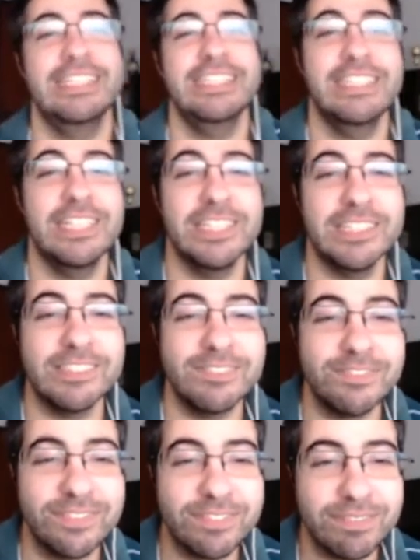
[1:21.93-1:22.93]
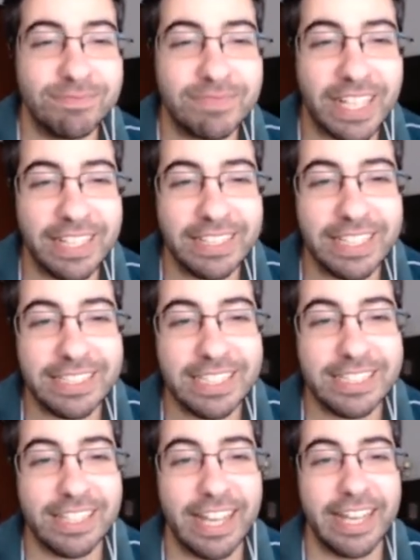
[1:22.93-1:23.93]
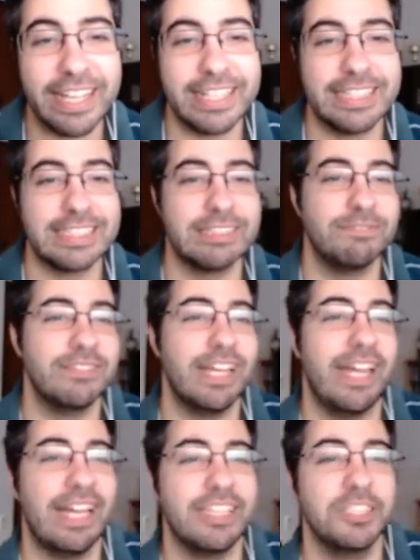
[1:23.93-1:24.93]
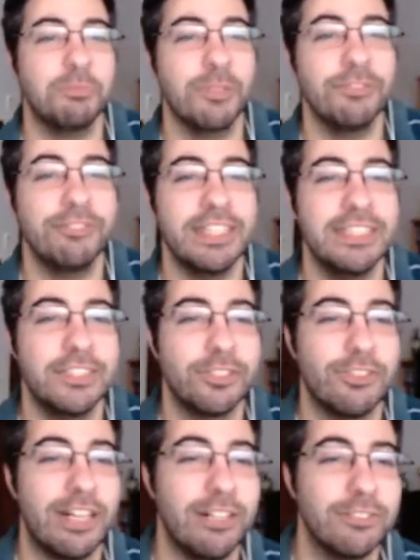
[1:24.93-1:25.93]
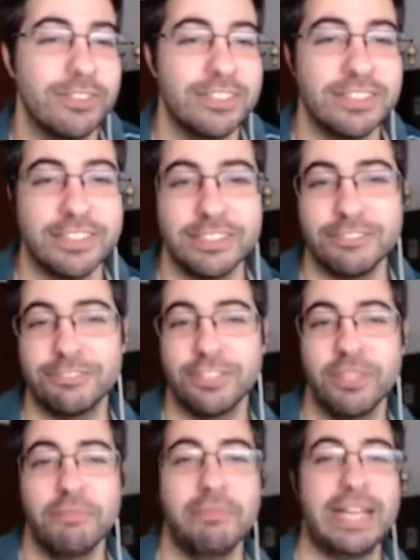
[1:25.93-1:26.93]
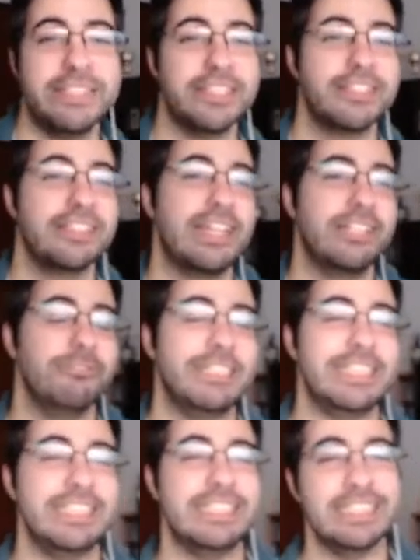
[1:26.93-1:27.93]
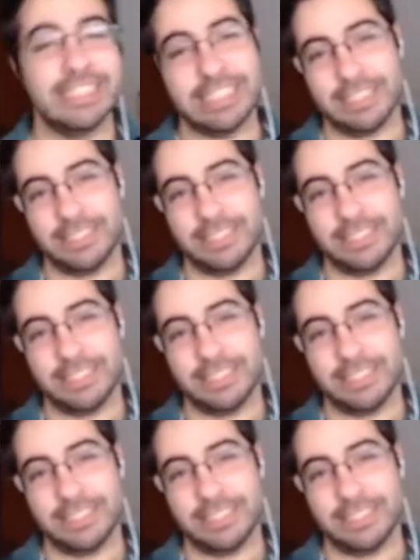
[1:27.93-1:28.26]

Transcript: You know, this is like Hexproof and Shroud from Magic the Gathering.